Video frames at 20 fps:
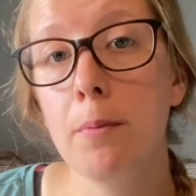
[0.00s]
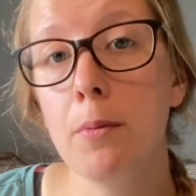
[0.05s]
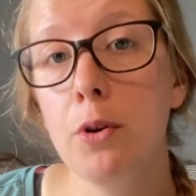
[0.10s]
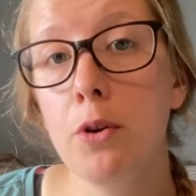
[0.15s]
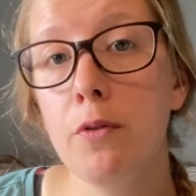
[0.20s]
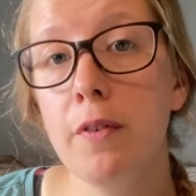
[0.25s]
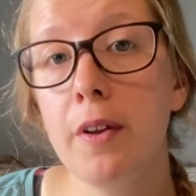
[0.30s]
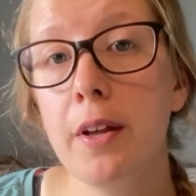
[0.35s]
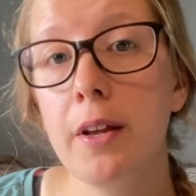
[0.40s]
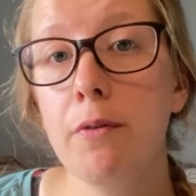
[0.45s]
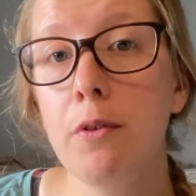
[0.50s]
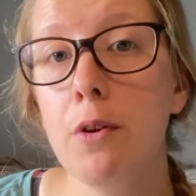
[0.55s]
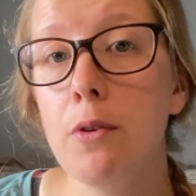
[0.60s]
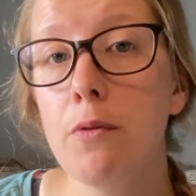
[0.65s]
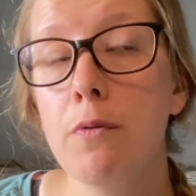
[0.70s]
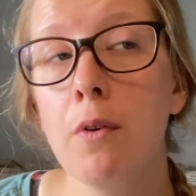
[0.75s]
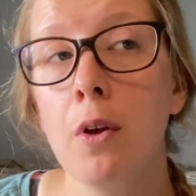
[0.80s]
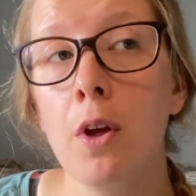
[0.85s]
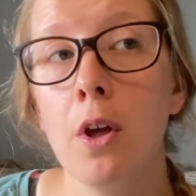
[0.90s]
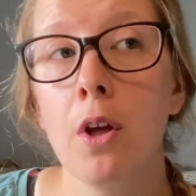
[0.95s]
move it if
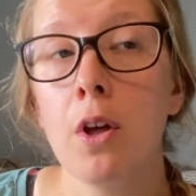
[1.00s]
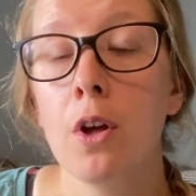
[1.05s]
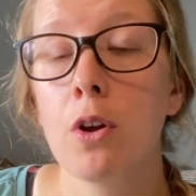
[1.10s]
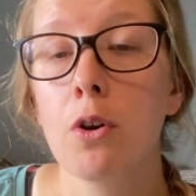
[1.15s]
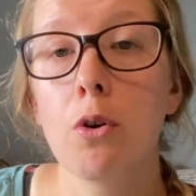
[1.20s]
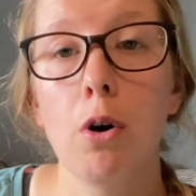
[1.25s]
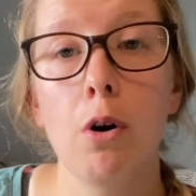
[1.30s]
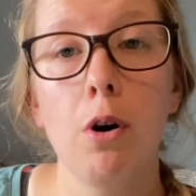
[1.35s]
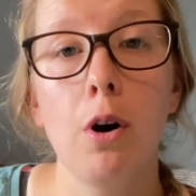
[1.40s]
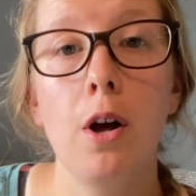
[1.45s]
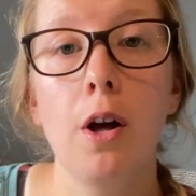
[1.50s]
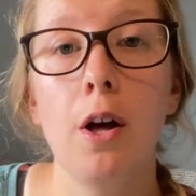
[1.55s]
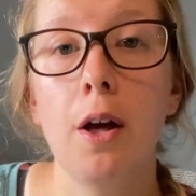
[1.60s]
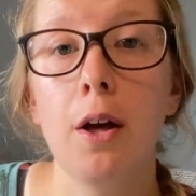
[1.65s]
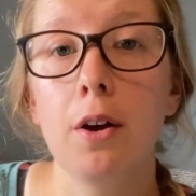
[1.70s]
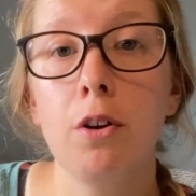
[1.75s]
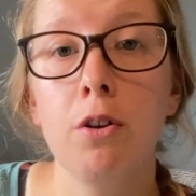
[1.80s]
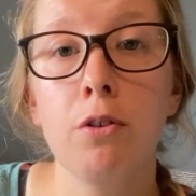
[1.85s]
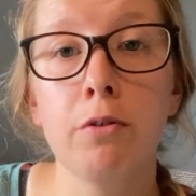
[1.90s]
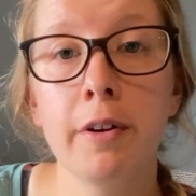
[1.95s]
you've got
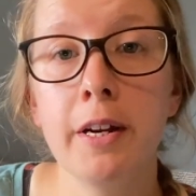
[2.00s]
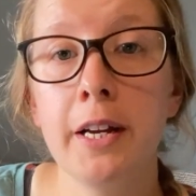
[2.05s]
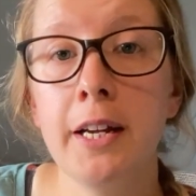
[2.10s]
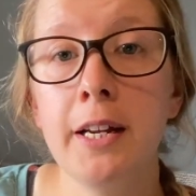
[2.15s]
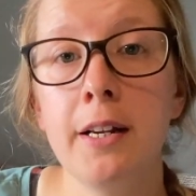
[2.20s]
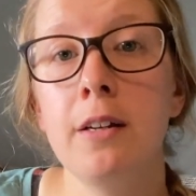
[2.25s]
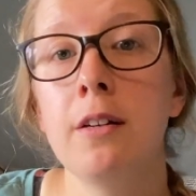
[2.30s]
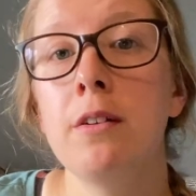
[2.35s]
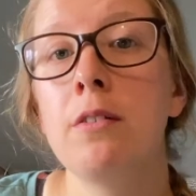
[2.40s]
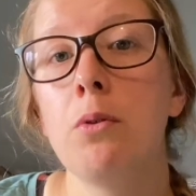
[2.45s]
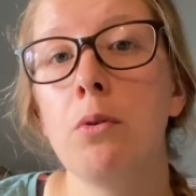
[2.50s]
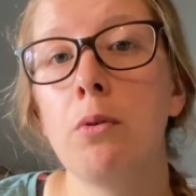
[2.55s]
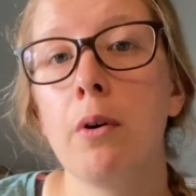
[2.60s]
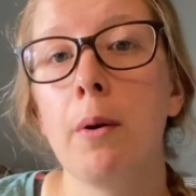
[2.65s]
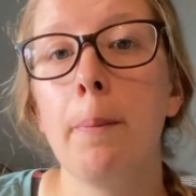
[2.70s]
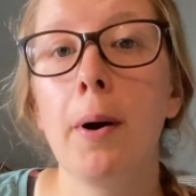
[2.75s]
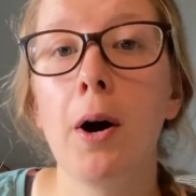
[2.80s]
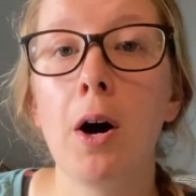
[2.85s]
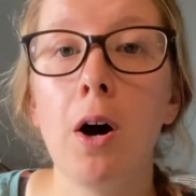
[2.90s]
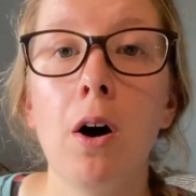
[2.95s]
a green or
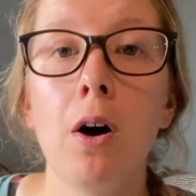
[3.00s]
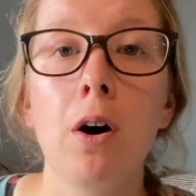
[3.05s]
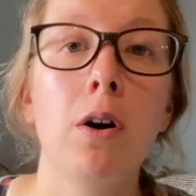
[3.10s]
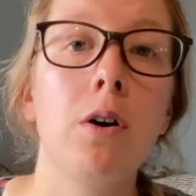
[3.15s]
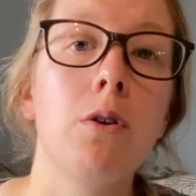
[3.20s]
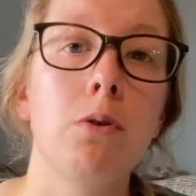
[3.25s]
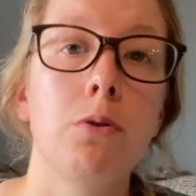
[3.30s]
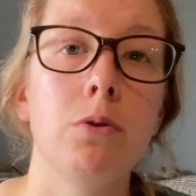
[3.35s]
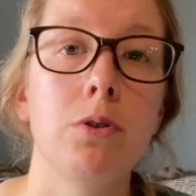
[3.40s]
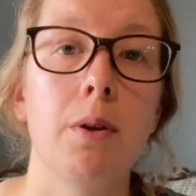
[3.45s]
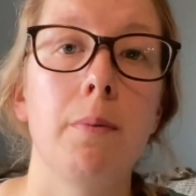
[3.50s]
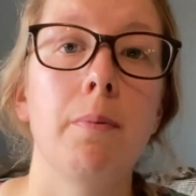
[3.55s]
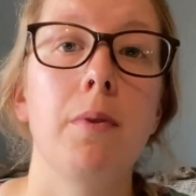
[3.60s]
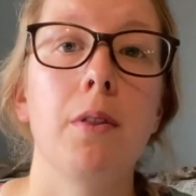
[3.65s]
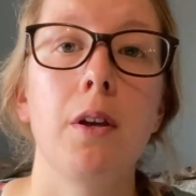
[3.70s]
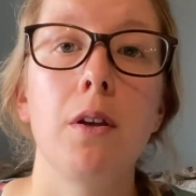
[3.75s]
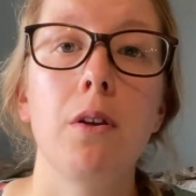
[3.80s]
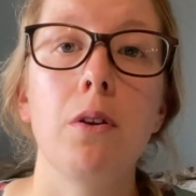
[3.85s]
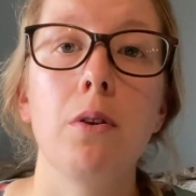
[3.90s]
a park or something.